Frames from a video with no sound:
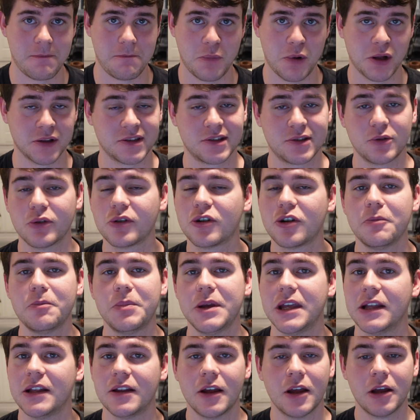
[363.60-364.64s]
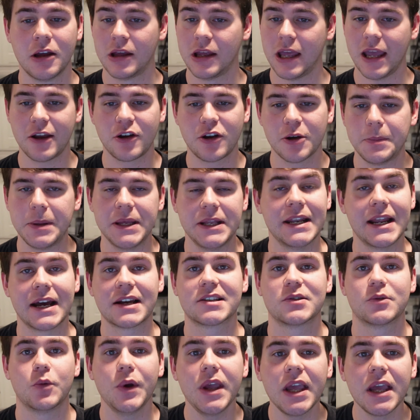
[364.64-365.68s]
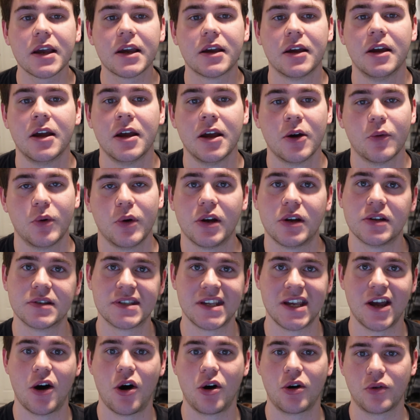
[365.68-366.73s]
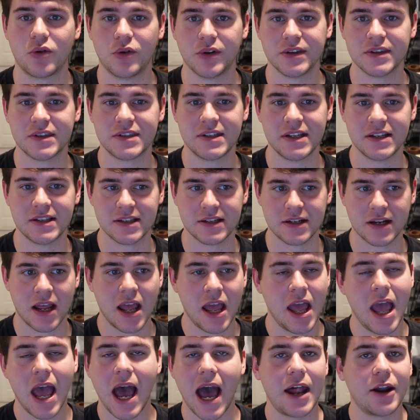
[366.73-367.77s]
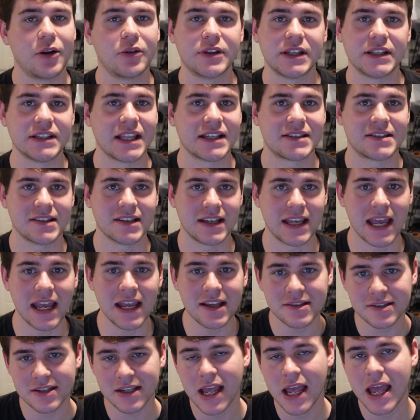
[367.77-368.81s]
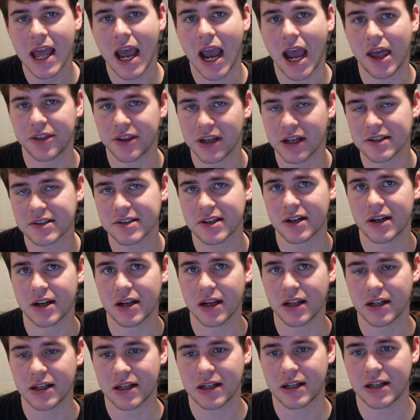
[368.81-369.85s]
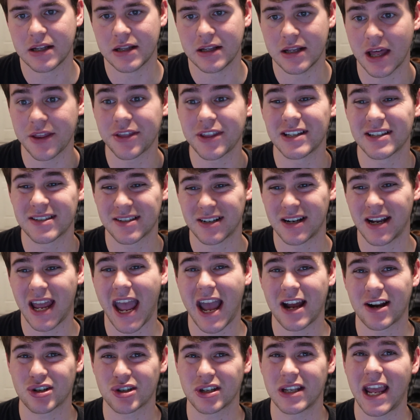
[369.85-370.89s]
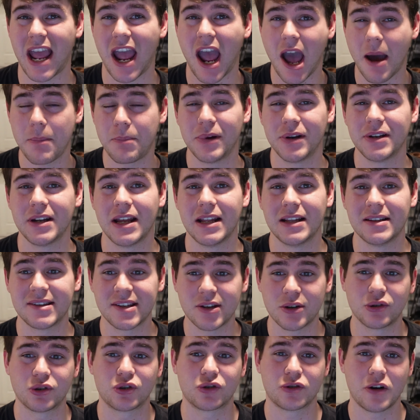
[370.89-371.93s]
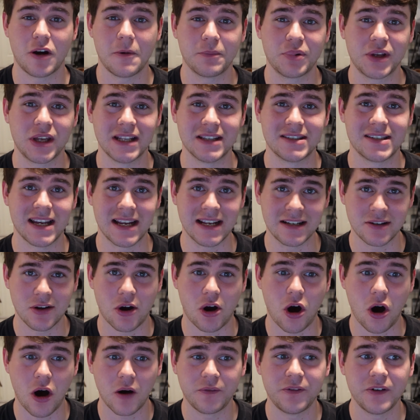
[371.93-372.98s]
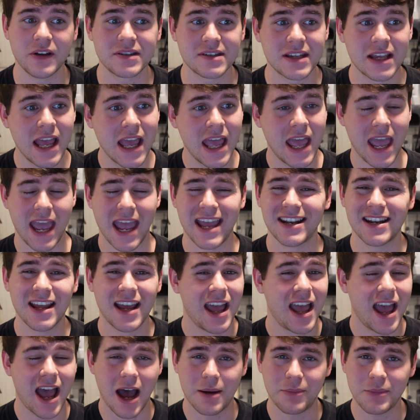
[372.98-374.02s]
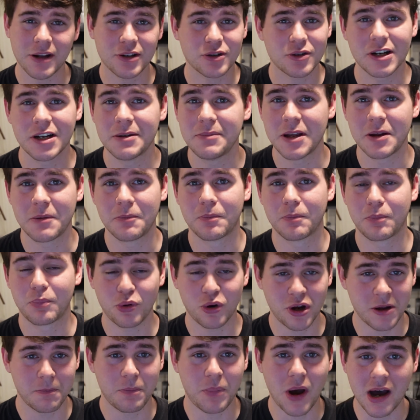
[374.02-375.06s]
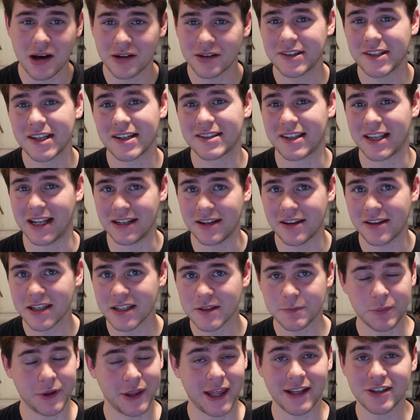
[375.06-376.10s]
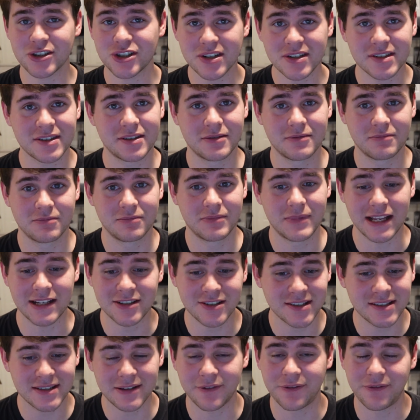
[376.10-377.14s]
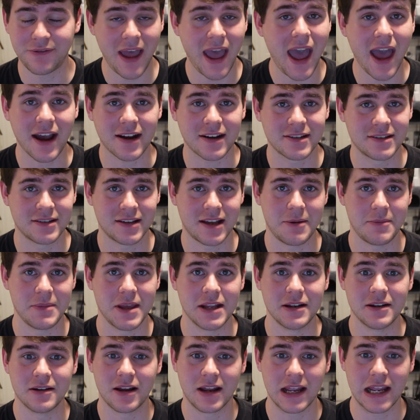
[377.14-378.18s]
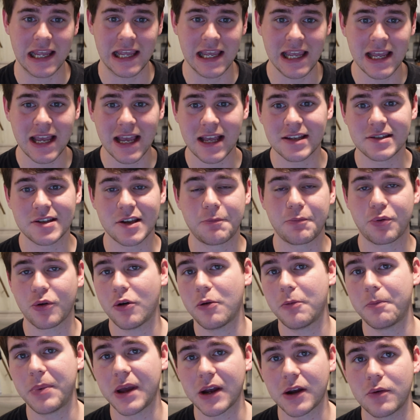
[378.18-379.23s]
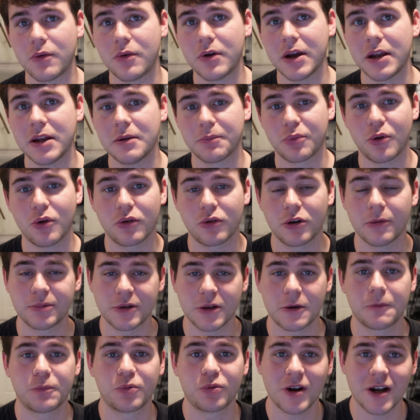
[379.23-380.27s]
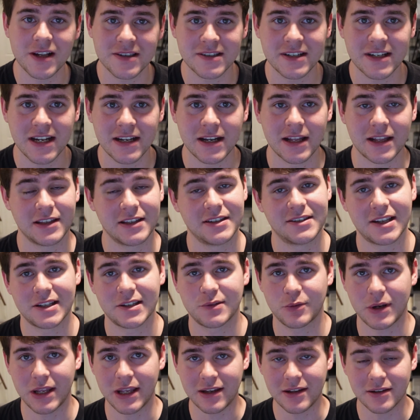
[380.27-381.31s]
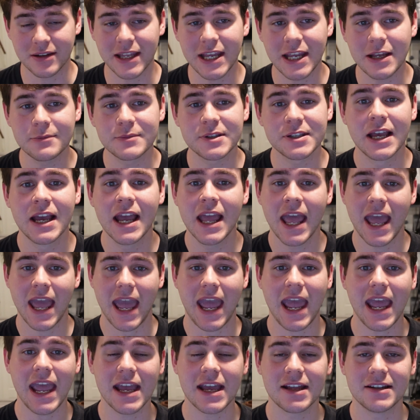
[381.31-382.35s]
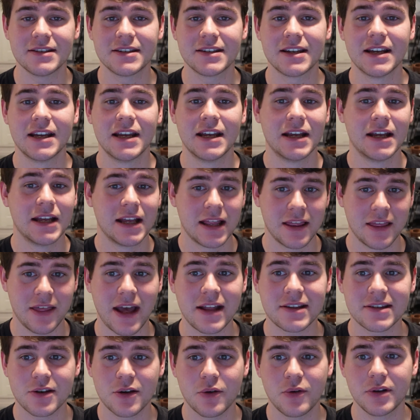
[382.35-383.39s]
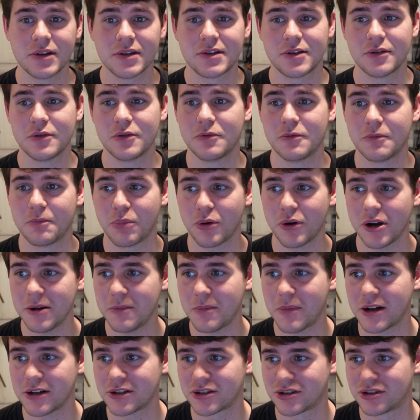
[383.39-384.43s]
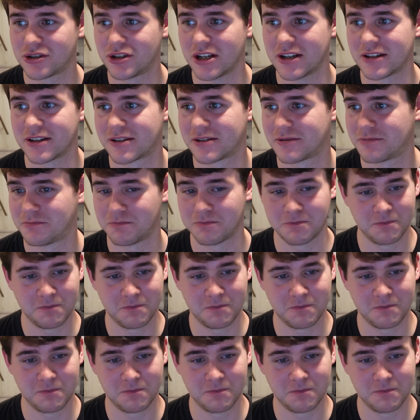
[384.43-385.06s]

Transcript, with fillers: months. So it could be it could be next week. We could see altcoin season. I don't think that's the case. I think it's gonna nothing's going to actually happen until Trump gets into office. And I'm not trying to be, bring politics into this, but that's just that's just a fact. I mean, he is a pro Bitcoin, pro crypto president, at least that's what he claims, and that's going to pretty much just